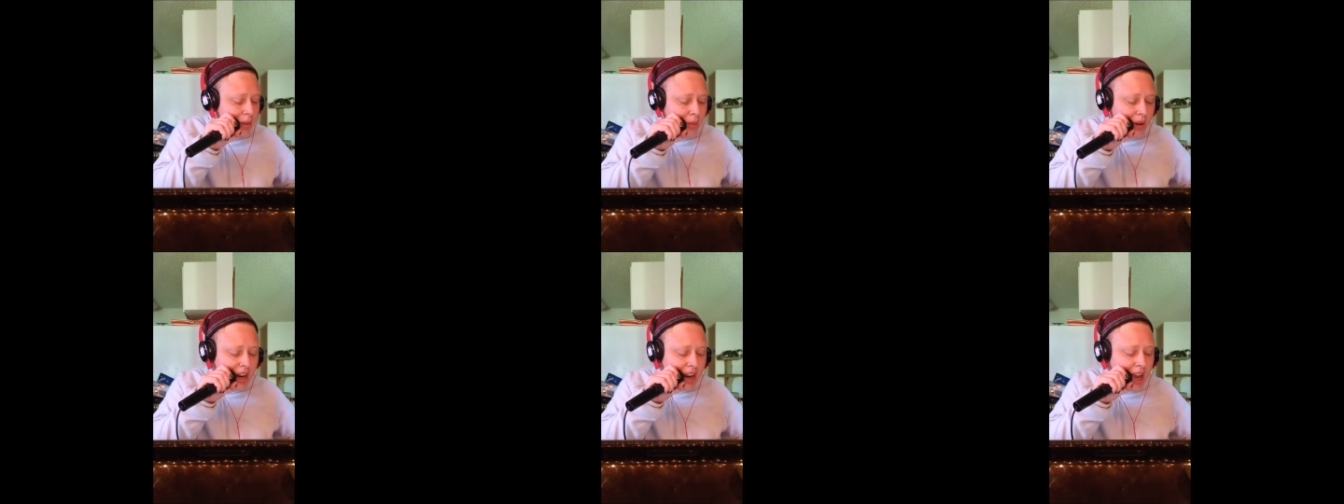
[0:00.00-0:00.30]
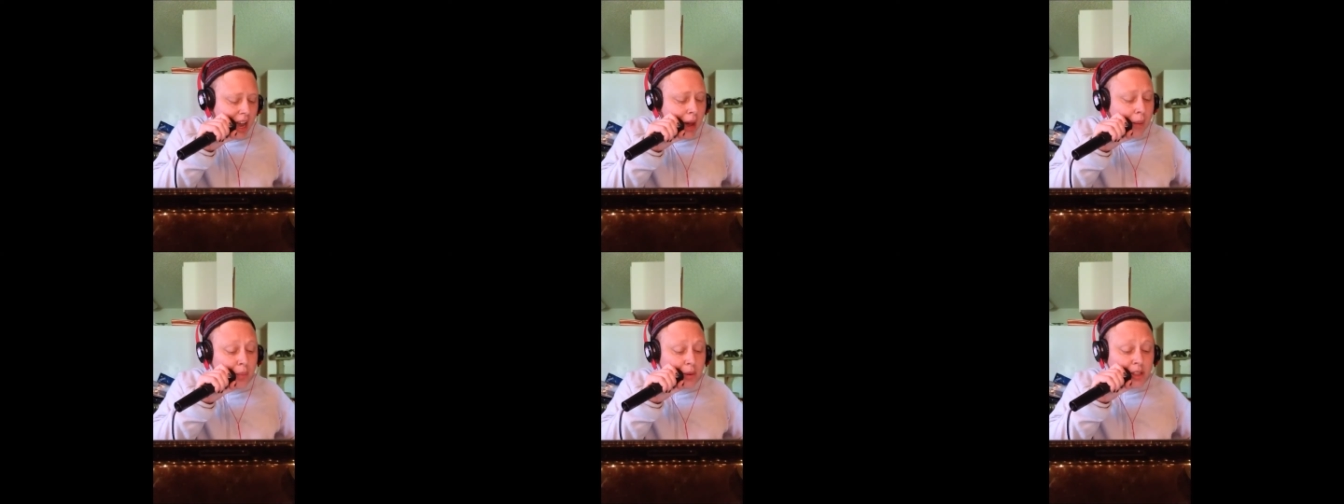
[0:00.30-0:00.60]
but I
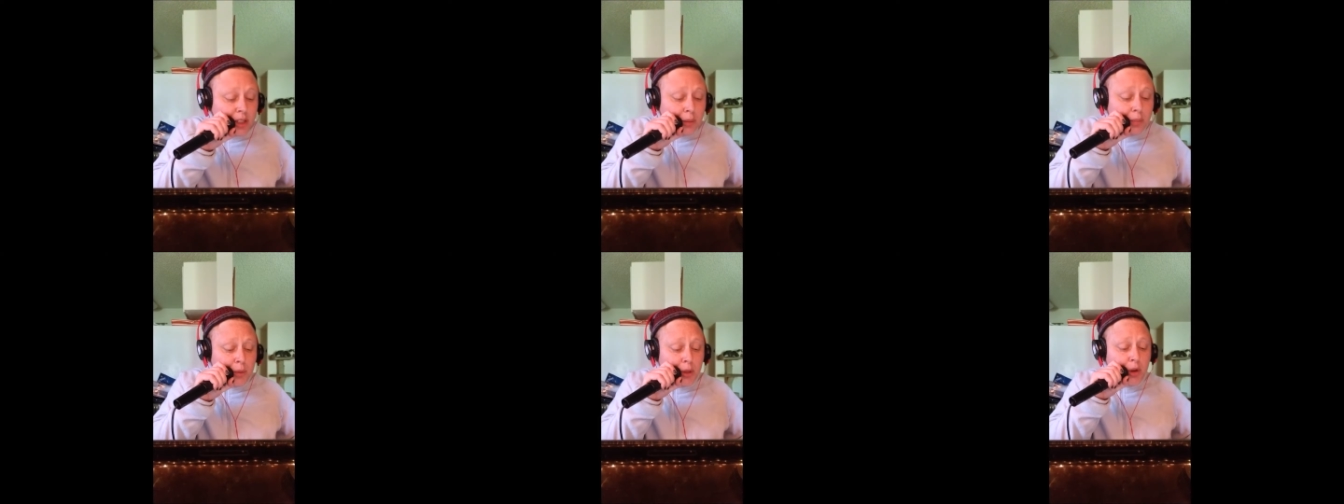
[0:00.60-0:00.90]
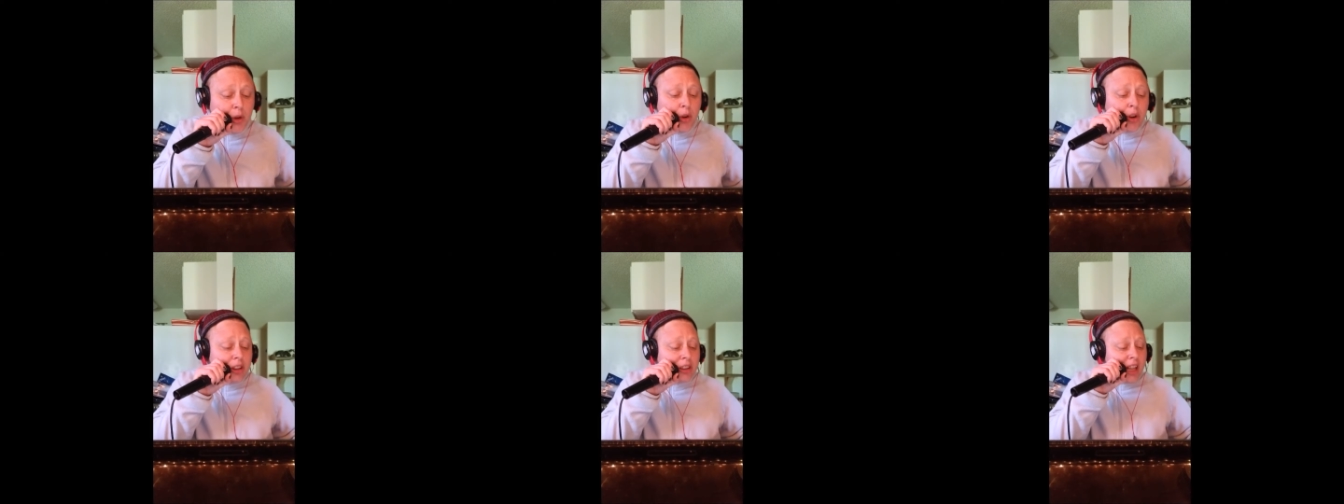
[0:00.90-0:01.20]
happen to
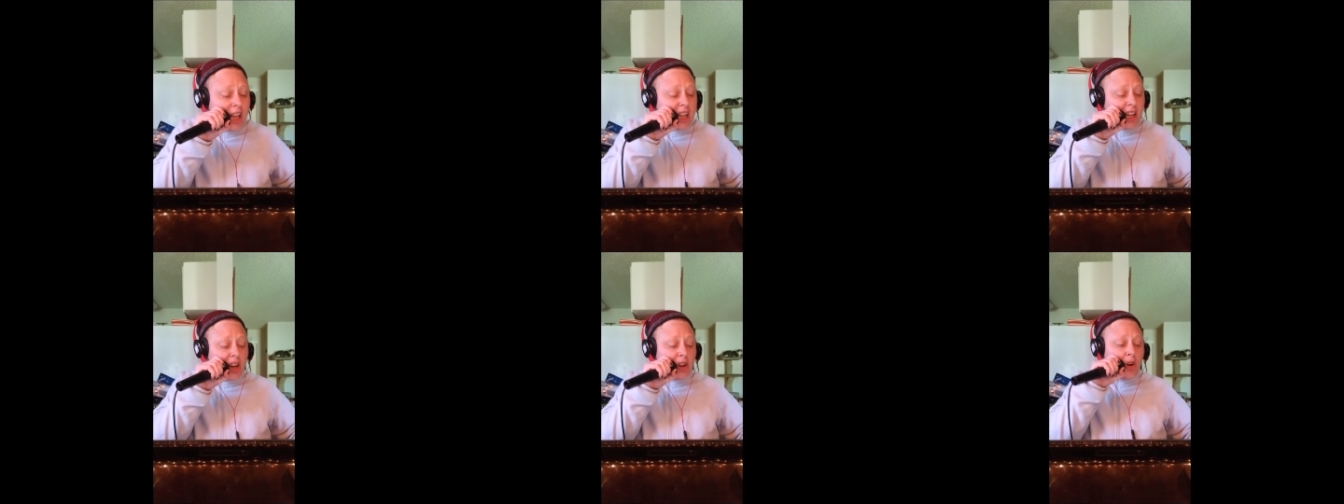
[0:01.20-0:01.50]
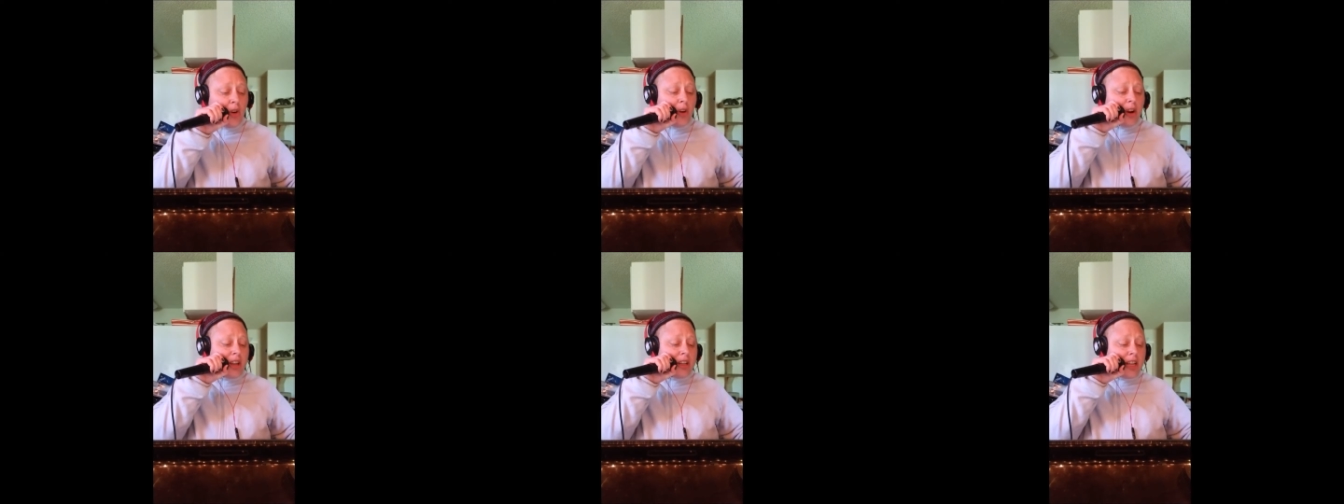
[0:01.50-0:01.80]
bugle like a
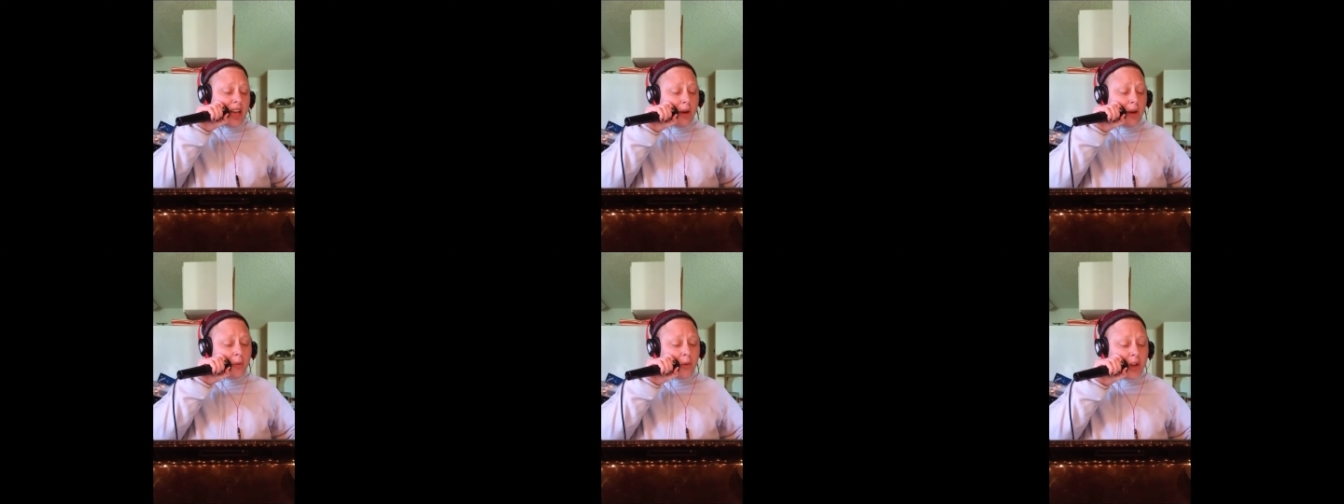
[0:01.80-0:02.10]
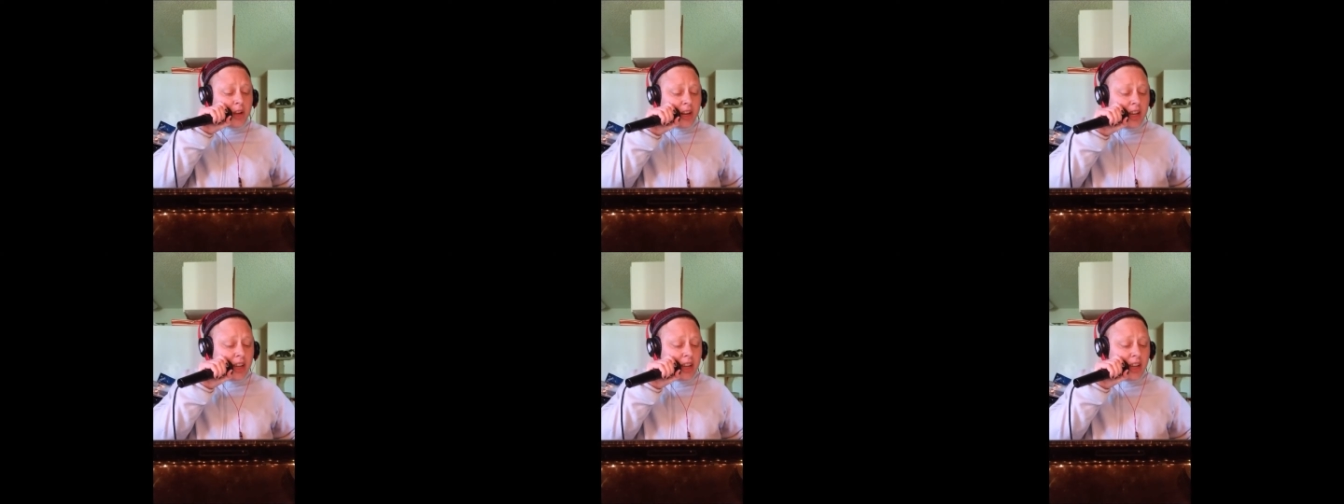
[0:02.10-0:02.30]
coronet when